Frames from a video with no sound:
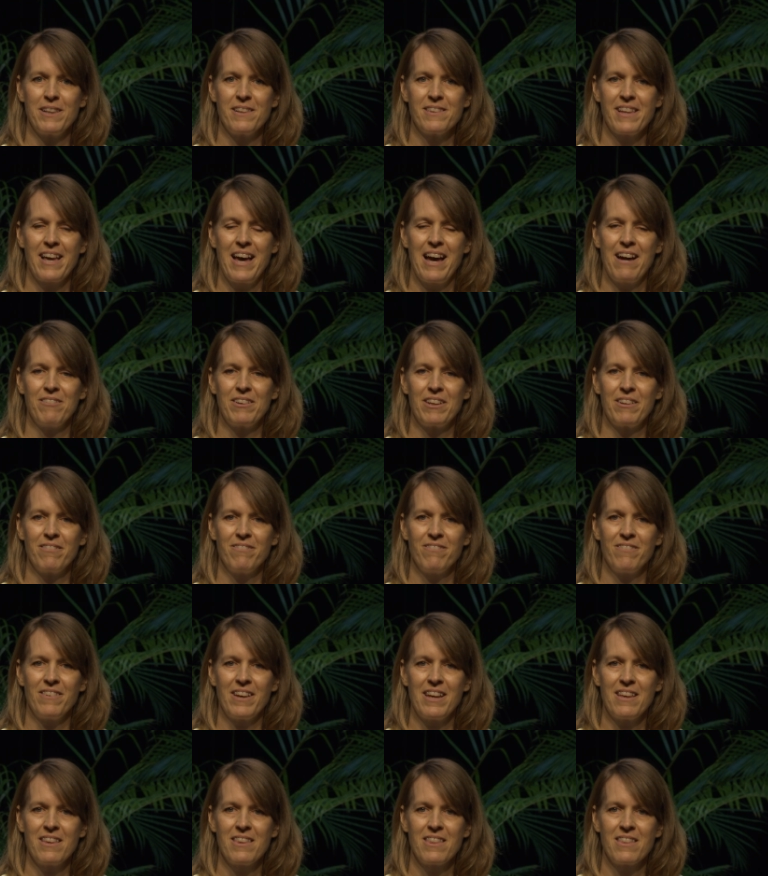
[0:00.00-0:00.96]
means having
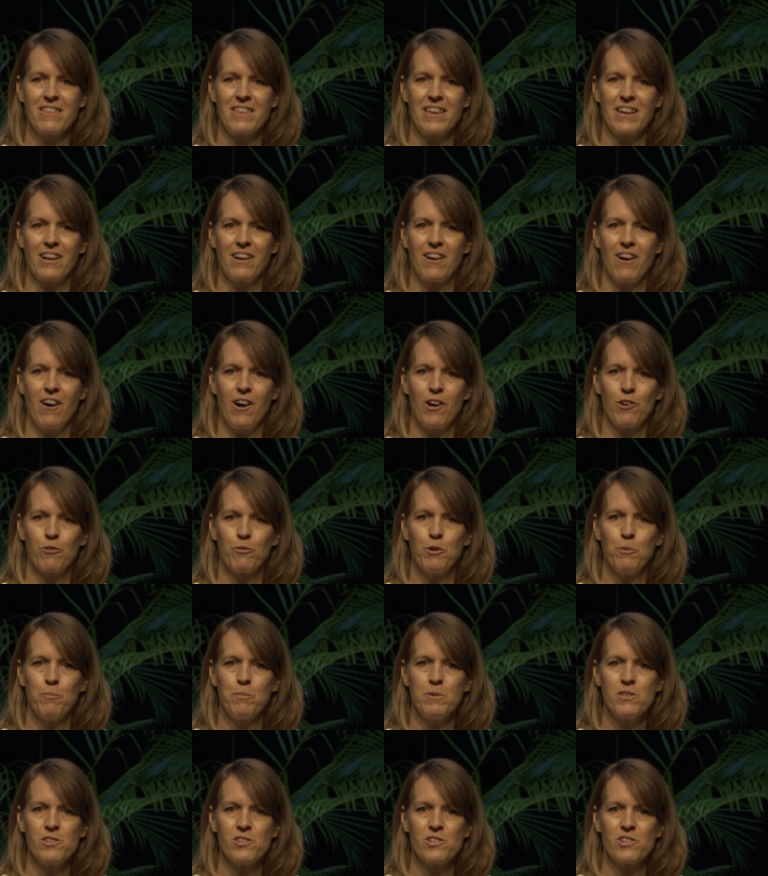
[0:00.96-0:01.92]
faith that God
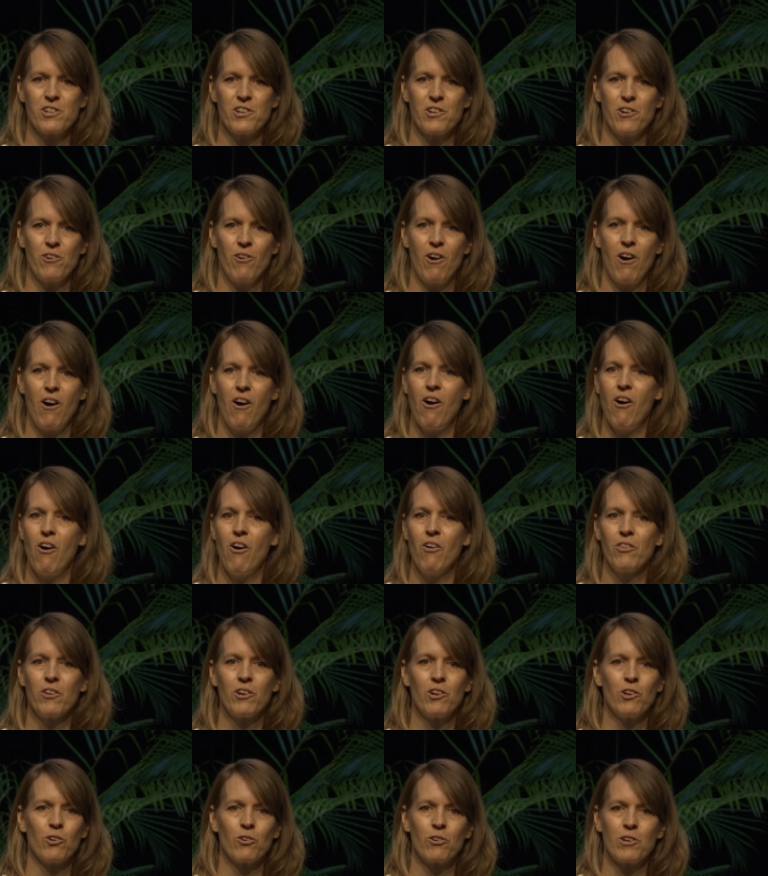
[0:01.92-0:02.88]
will bestow
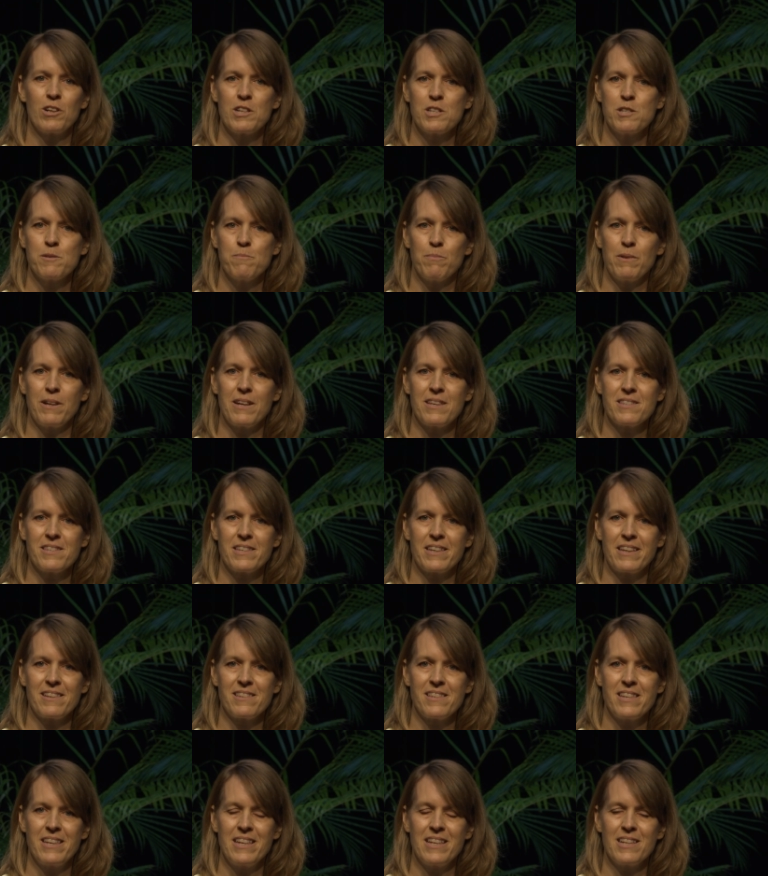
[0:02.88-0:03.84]
all the glorious
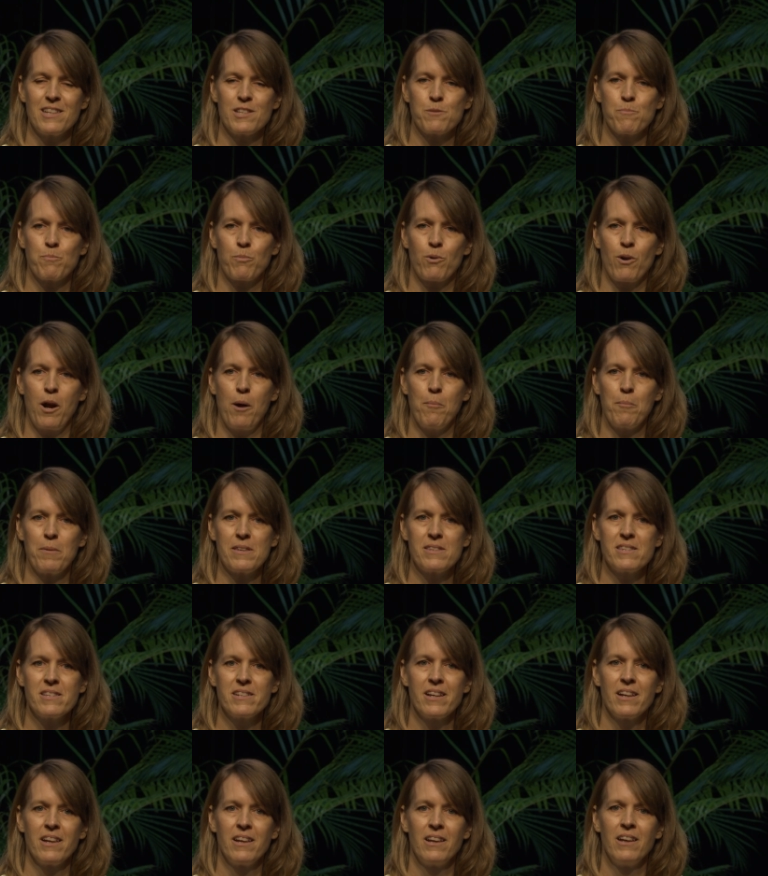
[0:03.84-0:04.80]
blessings he has
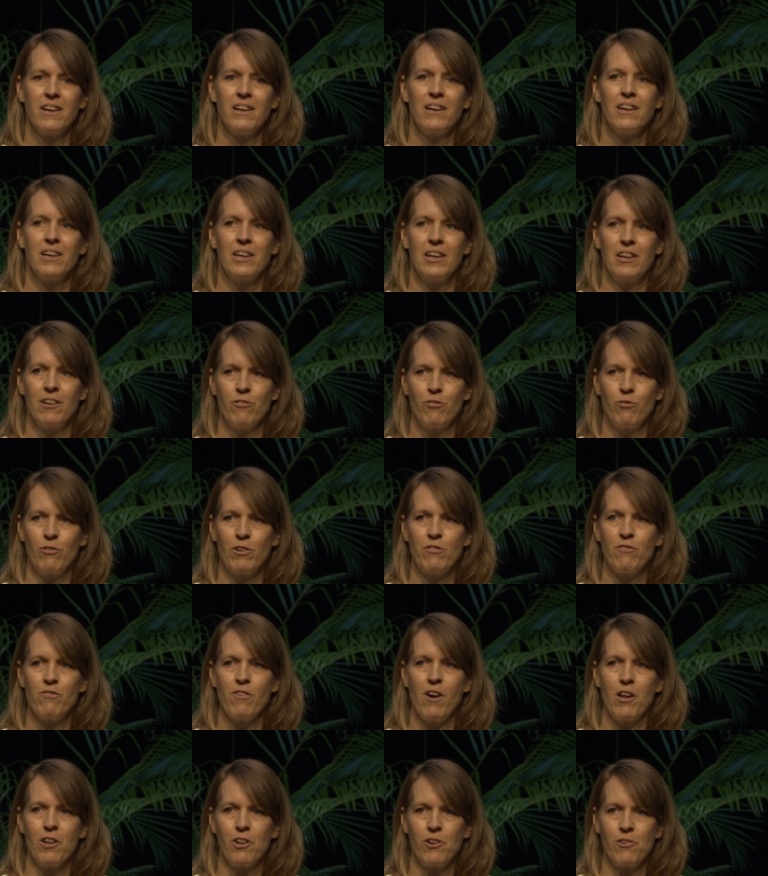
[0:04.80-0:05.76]
promised if we
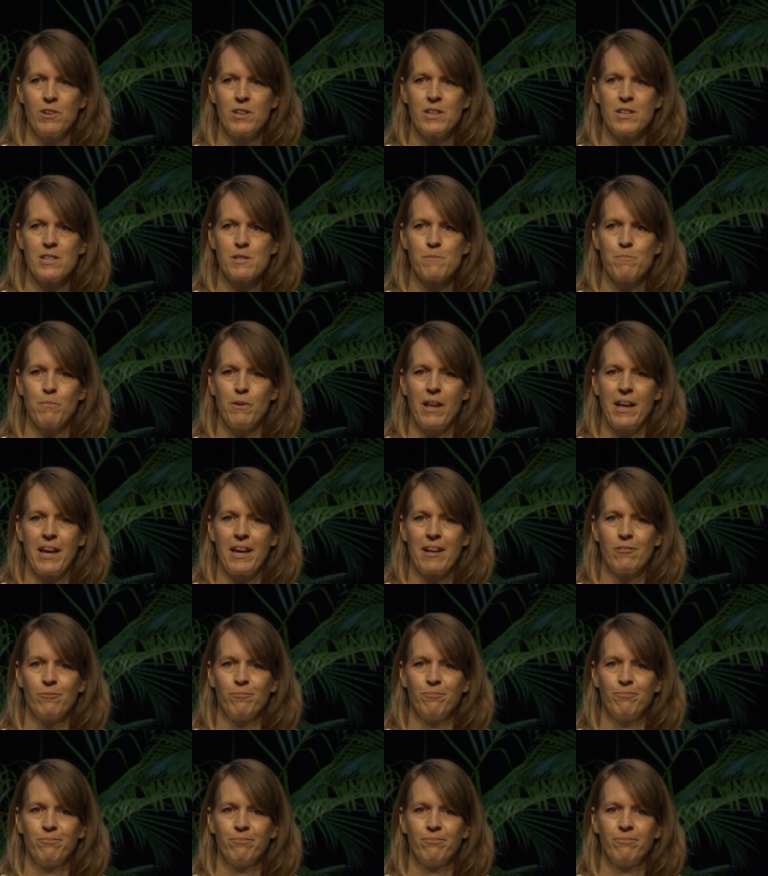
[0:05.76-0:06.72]
follow his
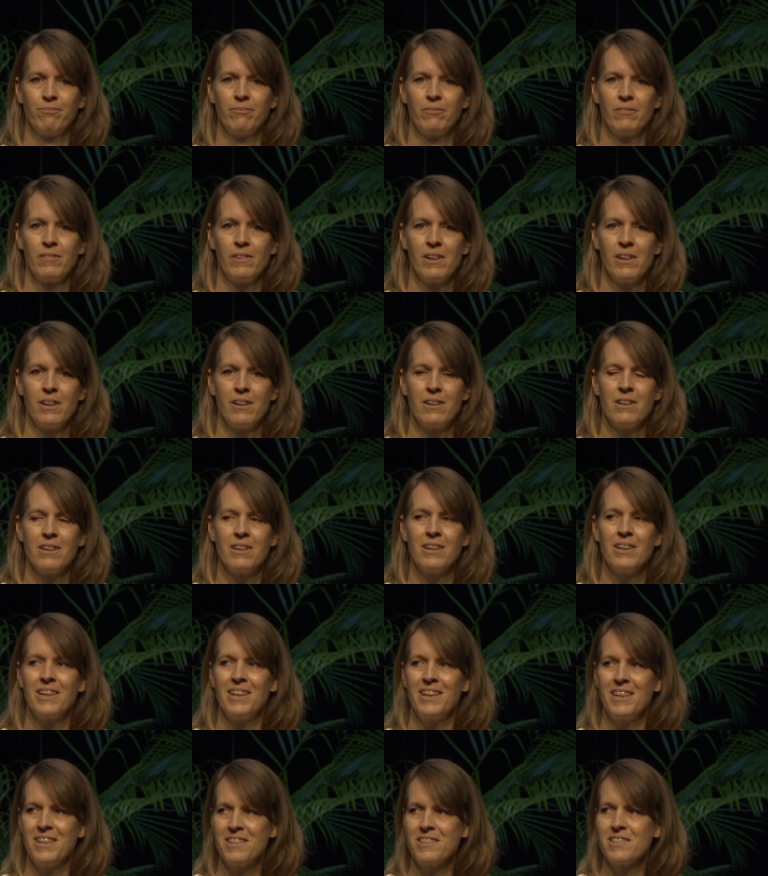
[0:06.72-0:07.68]
plan.
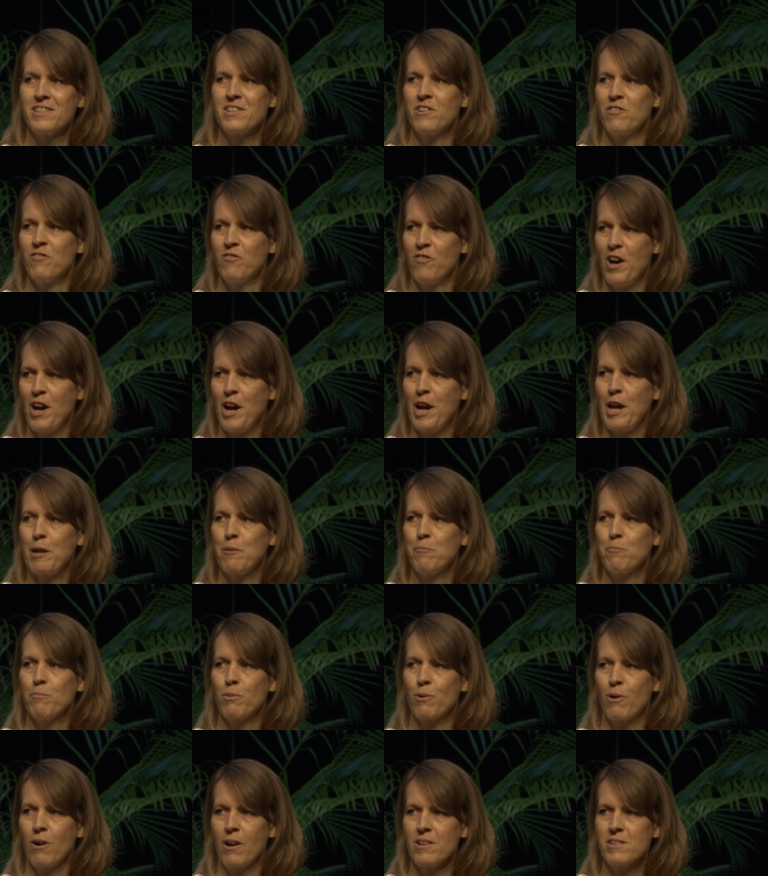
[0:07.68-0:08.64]
His
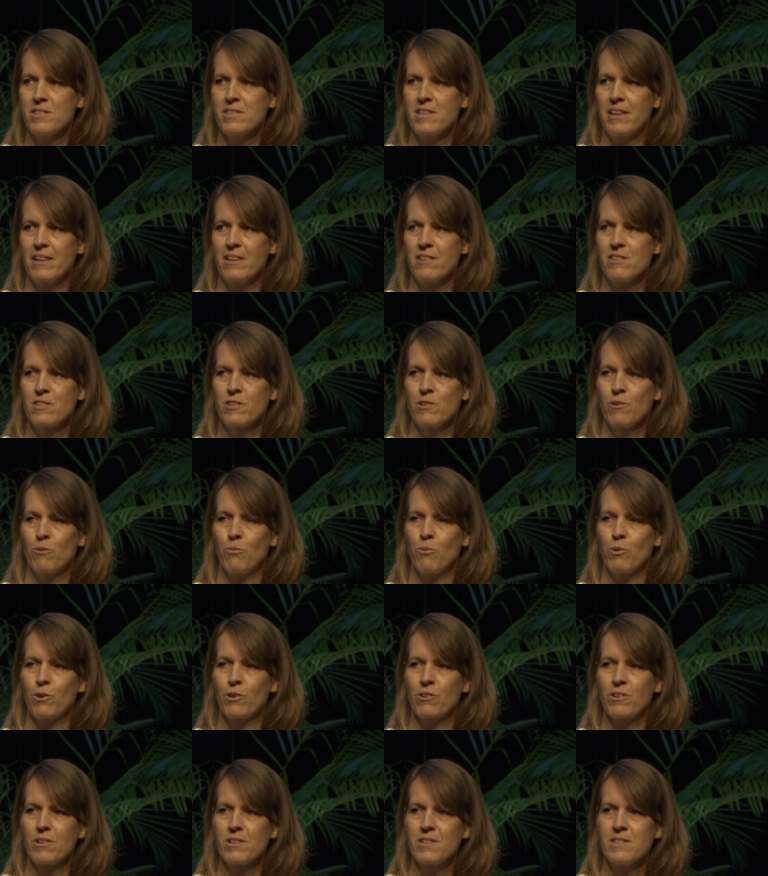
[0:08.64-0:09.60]
divine process
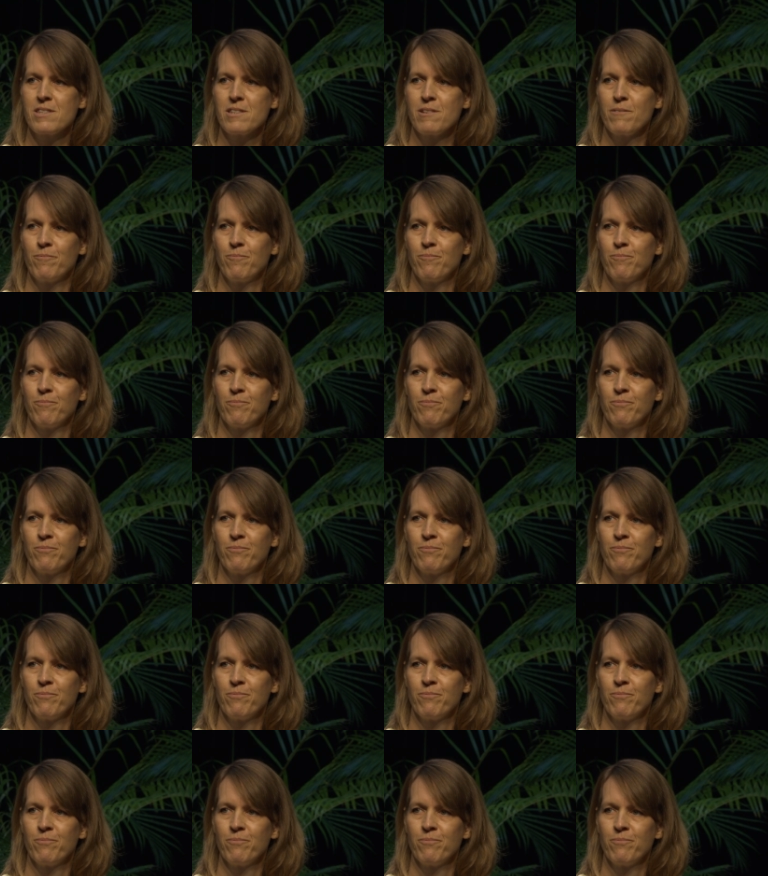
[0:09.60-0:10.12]
works.